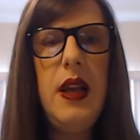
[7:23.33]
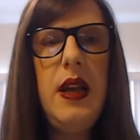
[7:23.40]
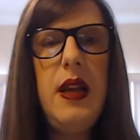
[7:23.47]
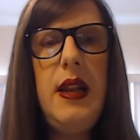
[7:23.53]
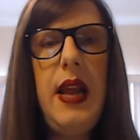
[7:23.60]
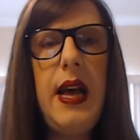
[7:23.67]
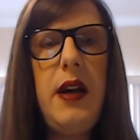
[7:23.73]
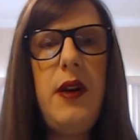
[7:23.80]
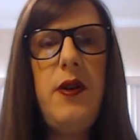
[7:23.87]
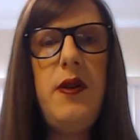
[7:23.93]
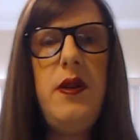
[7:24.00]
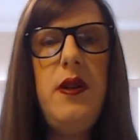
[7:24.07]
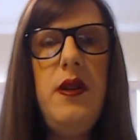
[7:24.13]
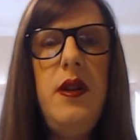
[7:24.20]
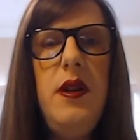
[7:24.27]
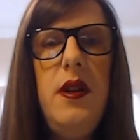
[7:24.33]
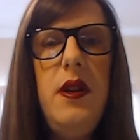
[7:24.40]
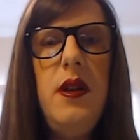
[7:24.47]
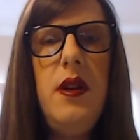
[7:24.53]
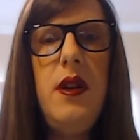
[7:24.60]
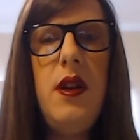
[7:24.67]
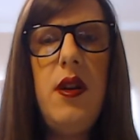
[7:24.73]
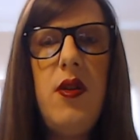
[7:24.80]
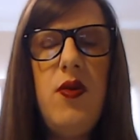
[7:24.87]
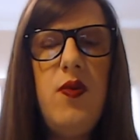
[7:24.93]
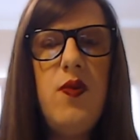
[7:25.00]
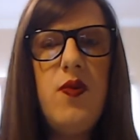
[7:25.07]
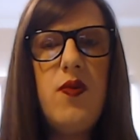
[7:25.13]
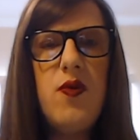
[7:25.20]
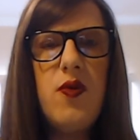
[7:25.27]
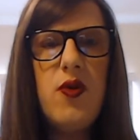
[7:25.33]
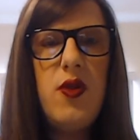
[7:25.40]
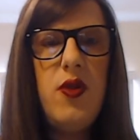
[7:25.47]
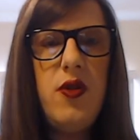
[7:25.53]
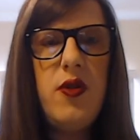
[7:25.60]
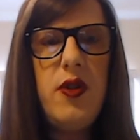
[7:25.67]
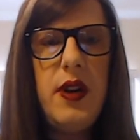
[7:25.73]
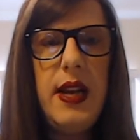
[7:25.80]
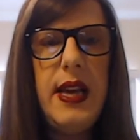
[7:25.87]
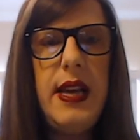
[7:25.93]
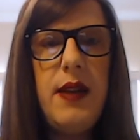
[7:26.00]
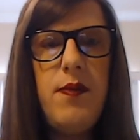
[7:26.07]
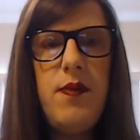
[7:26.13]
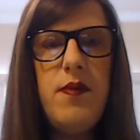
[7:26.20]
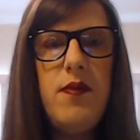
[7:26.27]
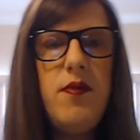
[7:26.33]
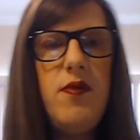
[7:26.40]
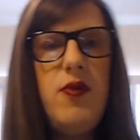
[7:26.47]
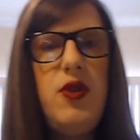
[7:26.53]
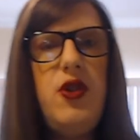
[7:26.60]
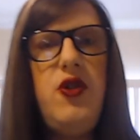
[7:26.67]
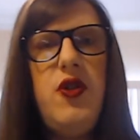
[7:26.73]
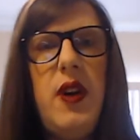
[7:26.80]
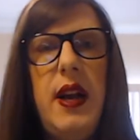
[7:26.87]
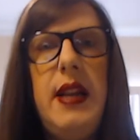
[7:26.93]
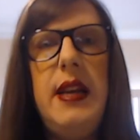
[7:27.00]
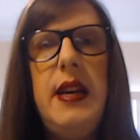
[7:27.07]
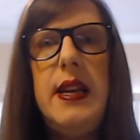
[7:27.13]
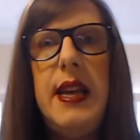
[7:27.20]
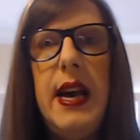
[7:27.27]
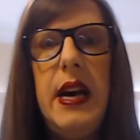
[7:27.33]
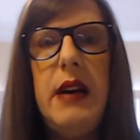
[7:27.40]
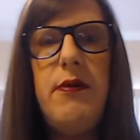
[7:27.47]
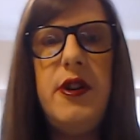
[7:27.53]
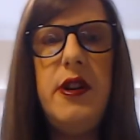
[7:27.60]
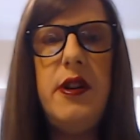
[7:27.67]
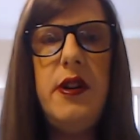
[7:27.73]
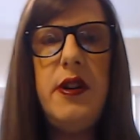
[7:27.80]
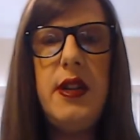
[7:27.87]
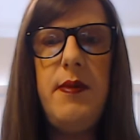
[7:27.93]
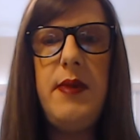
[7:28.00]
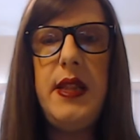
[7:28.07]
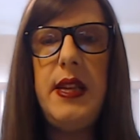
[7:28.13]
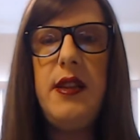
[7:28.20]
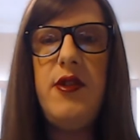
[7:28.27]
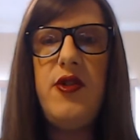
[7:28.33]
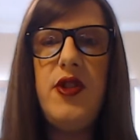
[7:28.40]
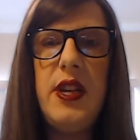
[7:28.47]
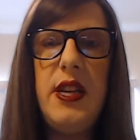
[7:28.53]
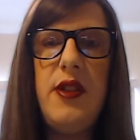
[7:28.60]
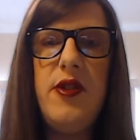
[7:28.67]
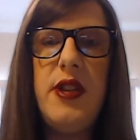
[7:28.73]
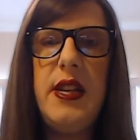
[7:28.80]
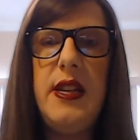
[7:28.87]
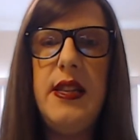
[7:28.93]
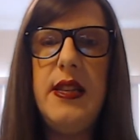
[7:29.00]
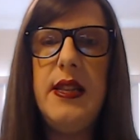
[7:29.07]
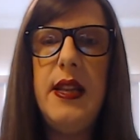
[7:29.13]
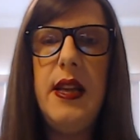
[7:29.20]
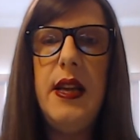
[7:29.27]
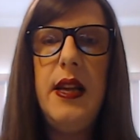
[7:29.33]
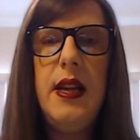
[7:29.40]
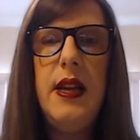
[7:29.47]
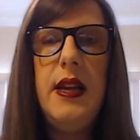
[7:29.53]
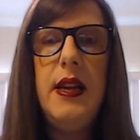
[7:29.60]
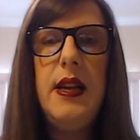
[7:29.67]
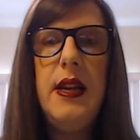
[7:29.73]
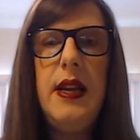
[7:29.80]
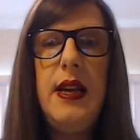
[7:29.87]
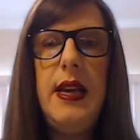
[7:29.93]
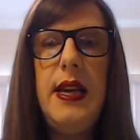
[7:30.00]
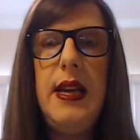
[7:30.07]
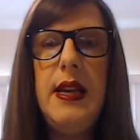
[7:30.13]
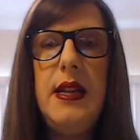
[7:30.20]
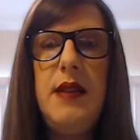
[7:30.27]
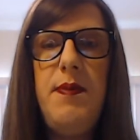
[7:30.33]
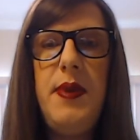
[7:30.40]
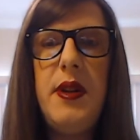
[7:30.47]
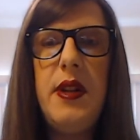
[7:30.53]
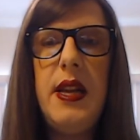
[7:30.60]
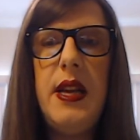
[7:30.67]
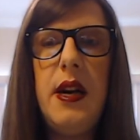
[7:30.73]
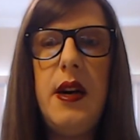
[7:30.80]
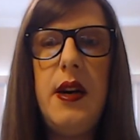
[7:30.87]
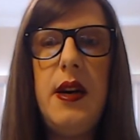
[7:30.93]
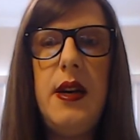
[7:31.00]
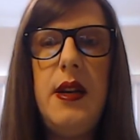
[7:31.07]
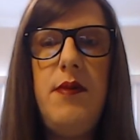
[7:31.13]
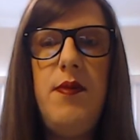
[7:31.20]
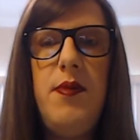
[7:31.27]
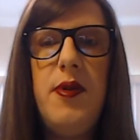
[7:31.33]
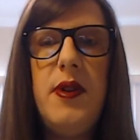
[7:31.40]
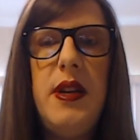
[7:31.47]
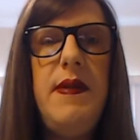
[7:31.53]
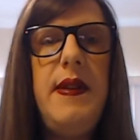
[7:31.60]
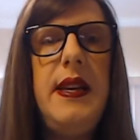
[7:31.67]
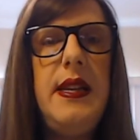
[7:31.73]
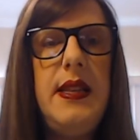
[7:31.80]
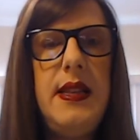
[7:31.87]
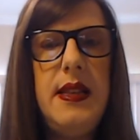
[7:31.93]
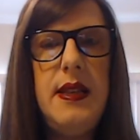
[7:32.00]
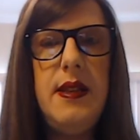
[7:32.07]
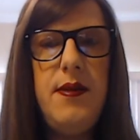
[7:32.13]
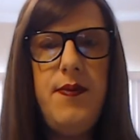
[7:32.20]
Now, Couldry, to try to capture some of these changes, he is building on previous